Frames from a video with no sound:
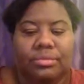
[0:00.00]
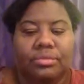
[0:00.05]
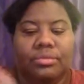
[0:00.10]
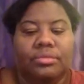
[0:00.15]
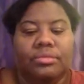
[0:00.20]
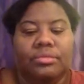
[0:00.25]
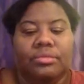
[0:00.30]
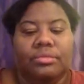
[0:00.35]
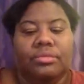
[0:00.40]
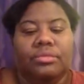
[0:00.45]

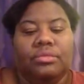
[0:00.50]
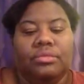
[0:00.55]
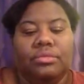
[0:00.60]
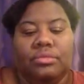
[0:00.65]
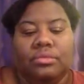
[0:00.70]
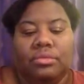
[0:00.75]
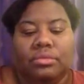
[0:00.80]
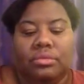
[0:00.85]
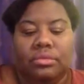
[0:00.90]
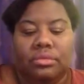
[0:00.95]

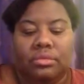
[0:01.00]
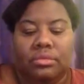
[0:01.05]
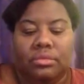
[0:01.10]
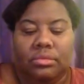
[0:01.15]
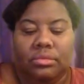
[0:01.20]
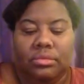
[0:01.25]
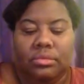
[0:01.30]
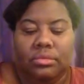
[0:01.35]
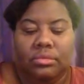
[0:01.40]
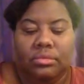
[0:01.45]

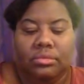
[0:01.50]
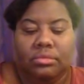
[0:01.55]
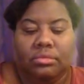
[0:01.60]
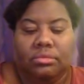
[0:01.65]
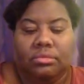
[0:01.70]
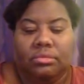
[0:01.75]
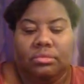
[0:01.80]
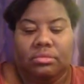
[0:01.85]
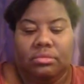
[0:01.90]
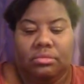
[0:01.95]

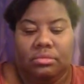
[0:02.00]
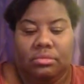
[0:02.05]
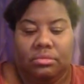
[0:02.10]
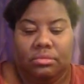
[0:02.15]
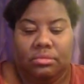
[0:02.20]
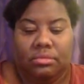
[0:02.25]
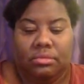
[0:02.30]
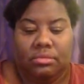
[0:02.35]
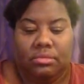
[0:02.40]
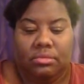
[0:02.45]

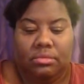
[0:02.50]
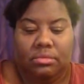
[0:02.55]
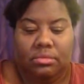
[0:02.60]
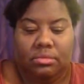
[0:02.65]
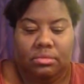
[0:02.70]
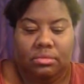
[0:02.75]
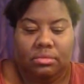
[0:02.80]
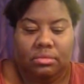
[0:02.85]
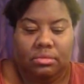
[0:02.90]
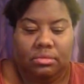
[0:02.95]

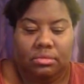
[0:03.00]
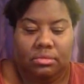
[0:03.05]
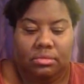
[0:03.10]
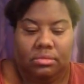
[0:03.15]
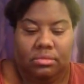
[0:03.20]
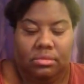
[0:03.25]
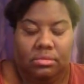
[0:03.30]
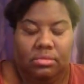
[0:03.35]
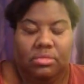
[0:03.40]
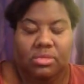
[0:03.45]

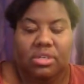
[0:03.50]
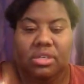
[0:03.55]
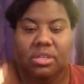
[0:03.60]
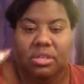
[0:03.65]
[no speech]